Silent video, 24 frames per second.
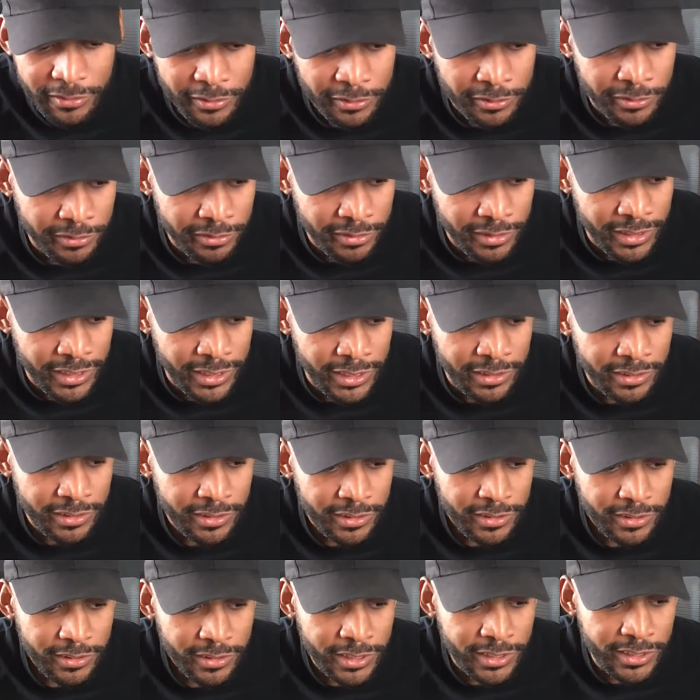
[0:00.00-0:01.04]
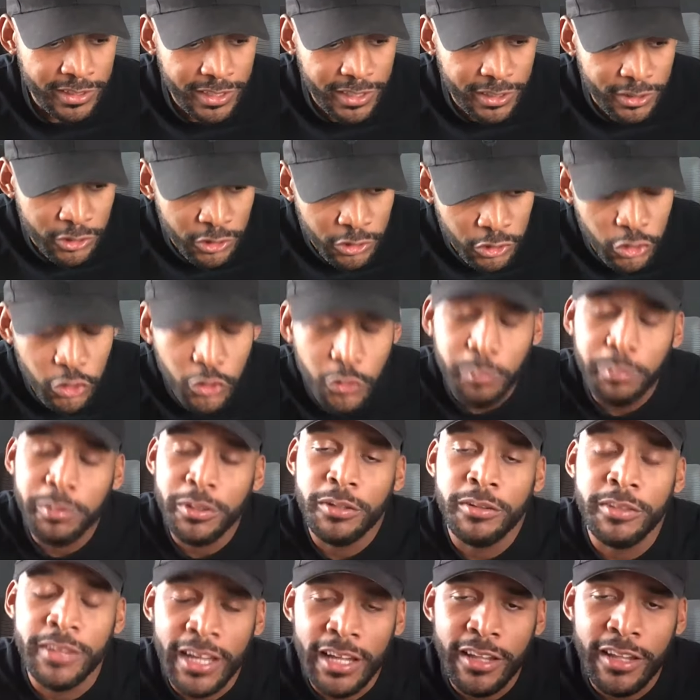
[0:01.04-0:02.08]
to said like, yeah,
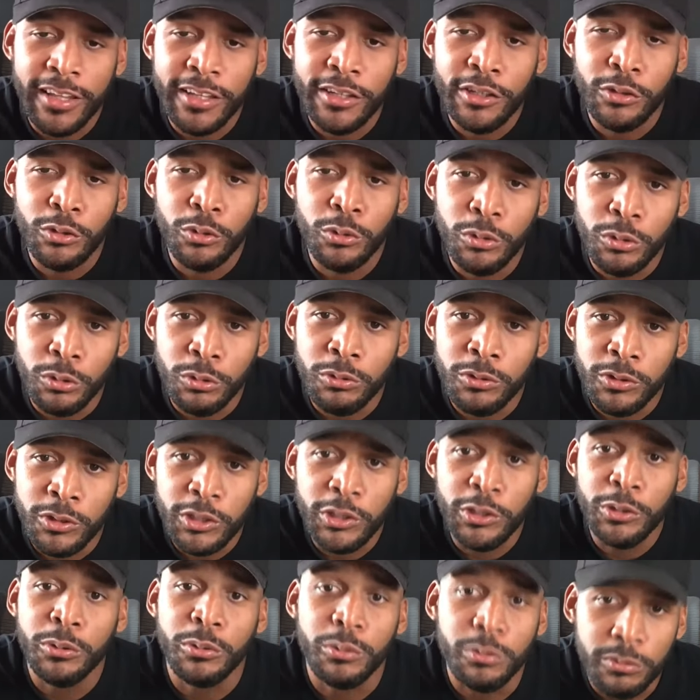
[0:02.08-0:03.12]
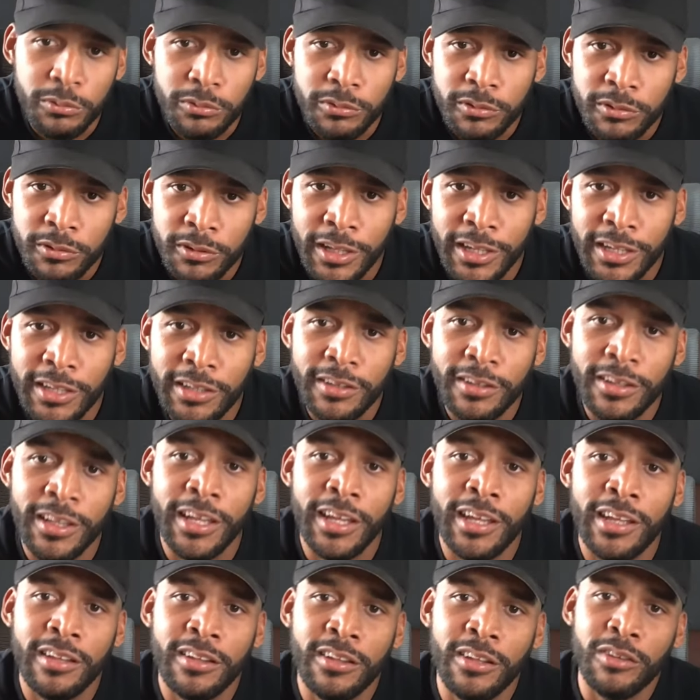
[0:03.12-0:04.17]
now they Google you. There's
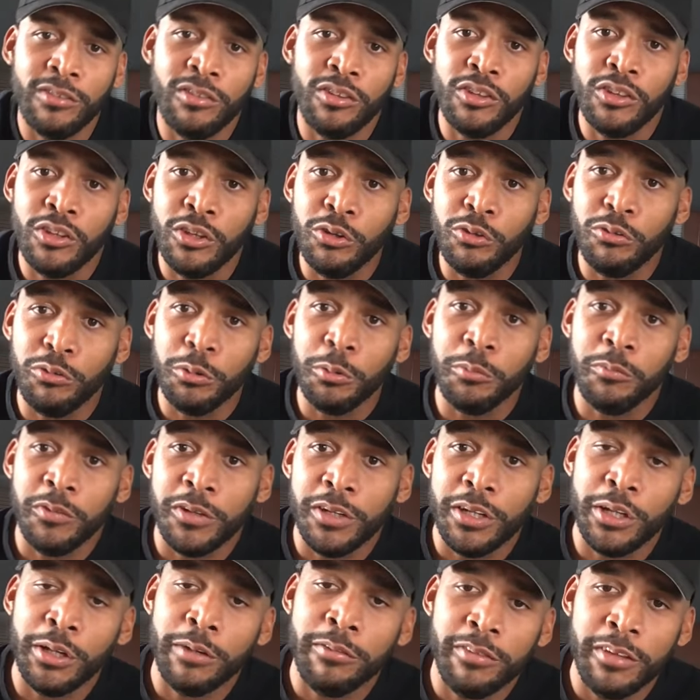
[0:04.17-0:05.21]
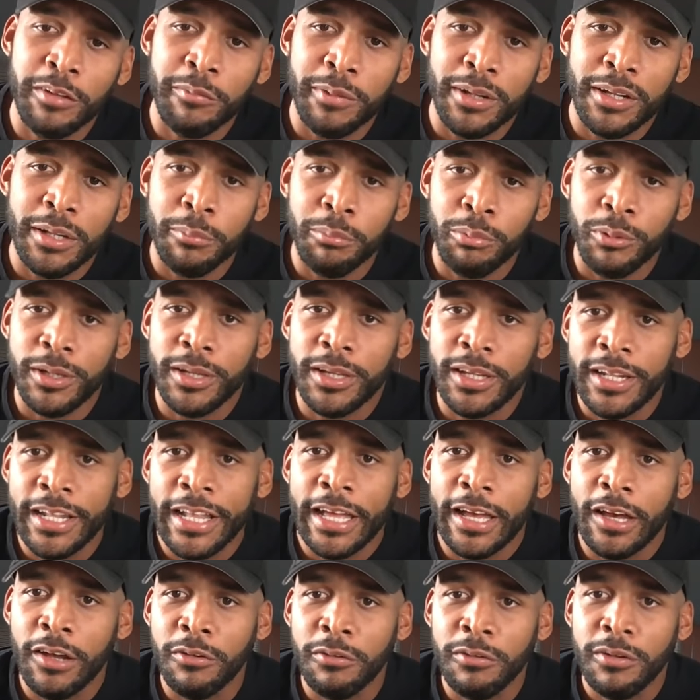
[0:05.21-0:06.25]
a YouTube video of somebody breaking
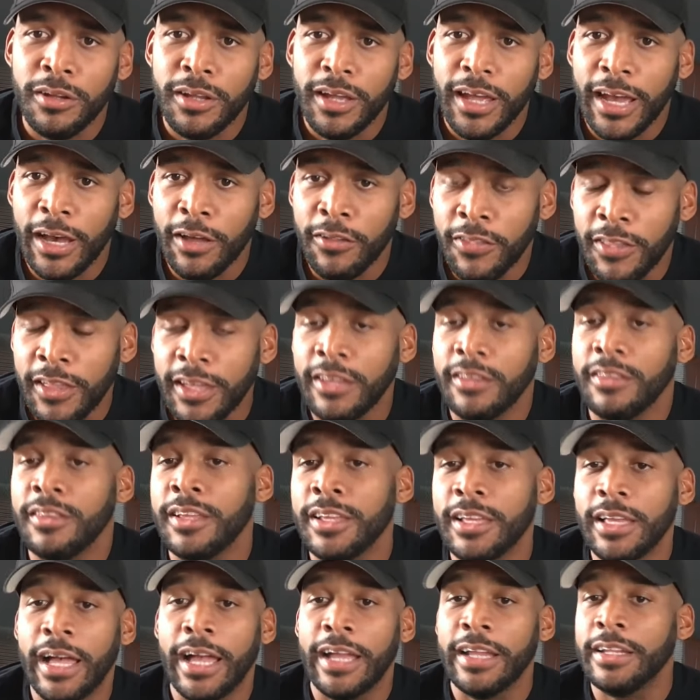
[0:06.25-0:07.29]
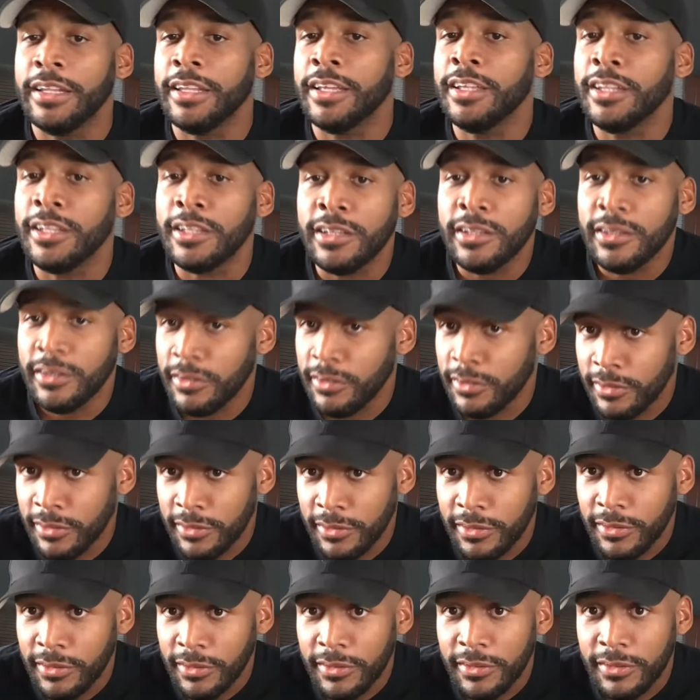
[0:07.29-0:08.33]
down how they think I did it.
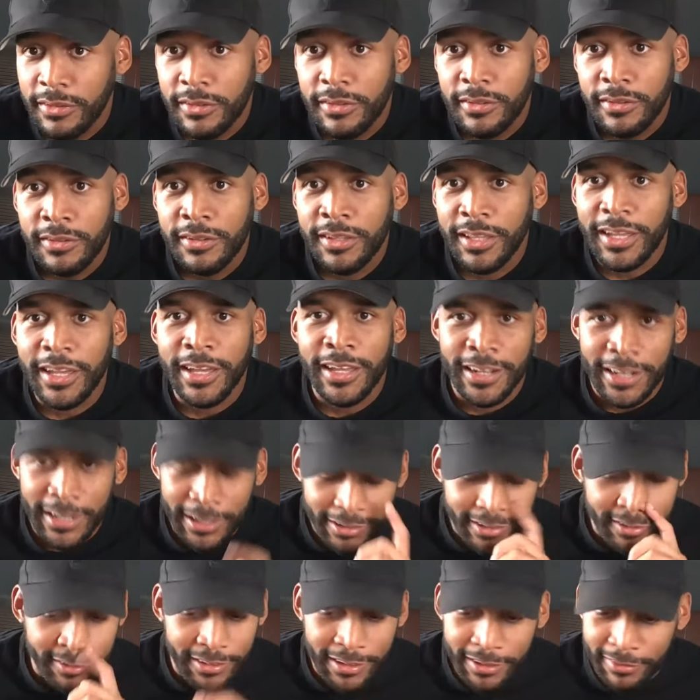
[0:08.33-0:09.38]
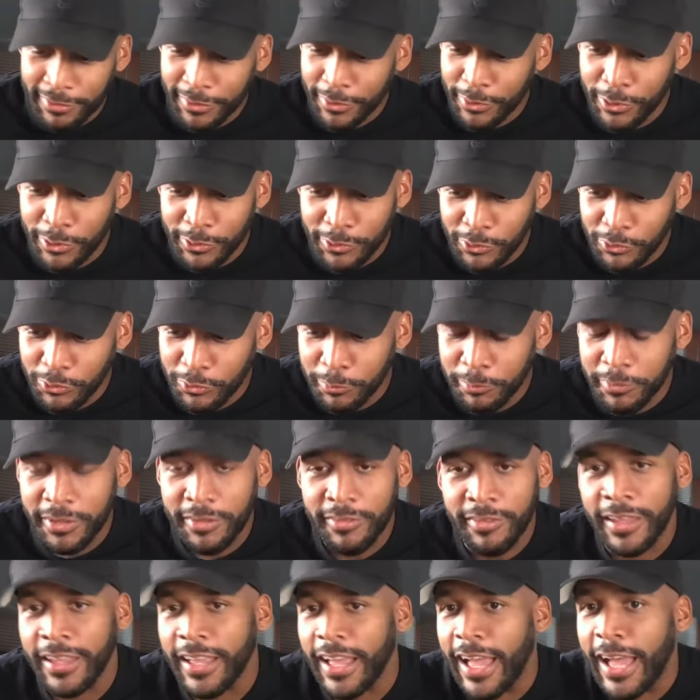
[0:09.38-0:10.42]
Yeah, and because I was looking on YouTube and there's
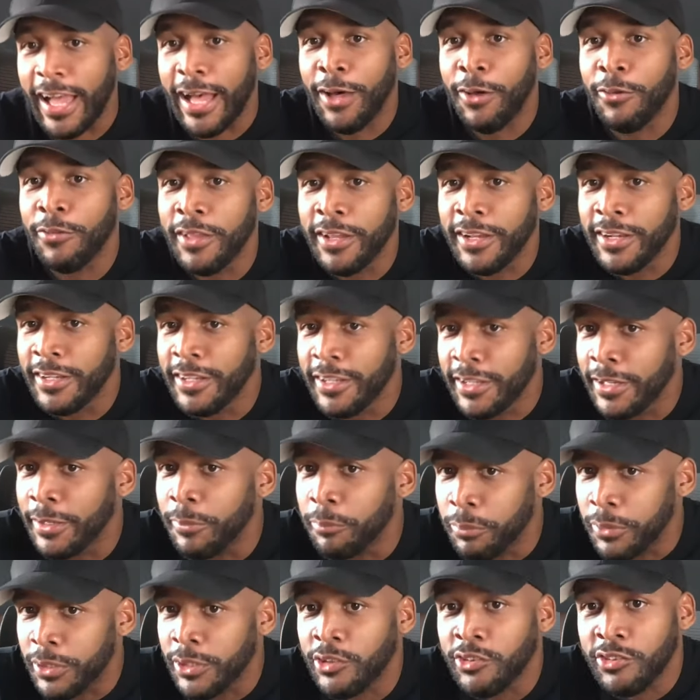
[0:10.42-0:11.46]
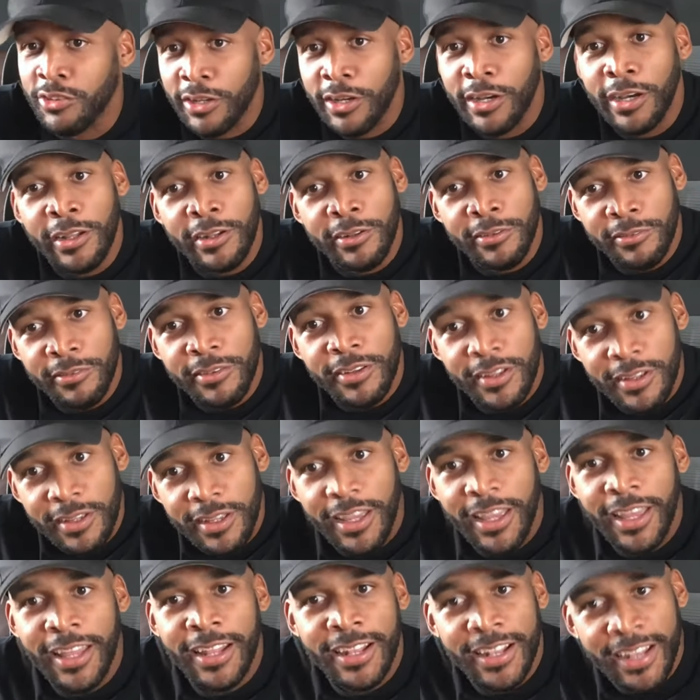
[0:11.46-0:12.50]
like how they did Big Sean,
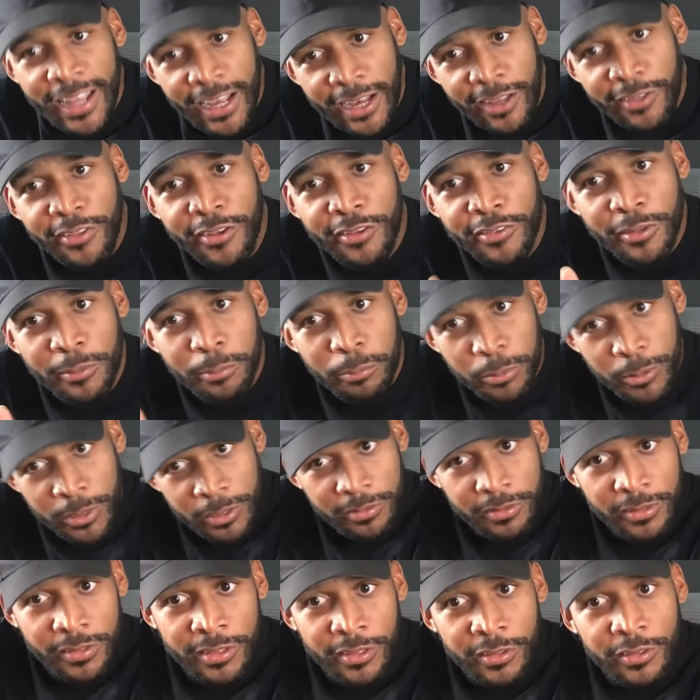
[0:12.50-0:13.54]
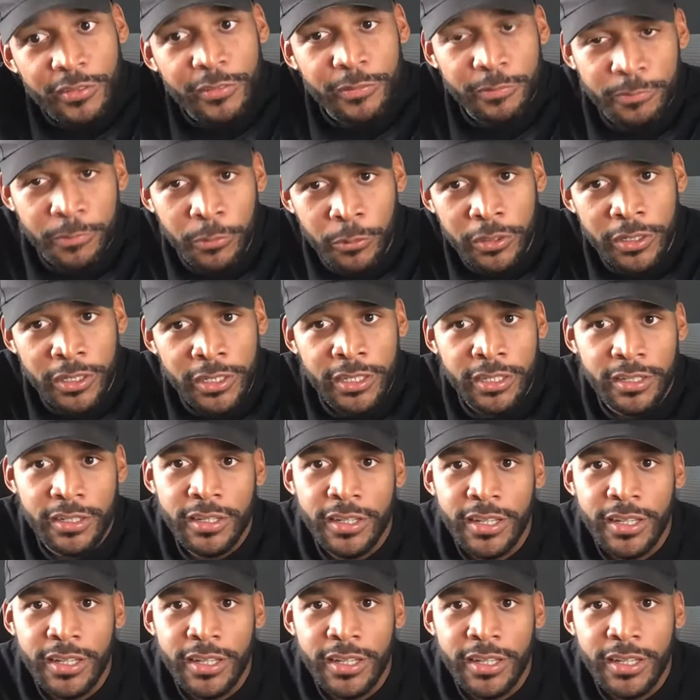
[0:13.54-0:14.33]
and now there's a precedence for it.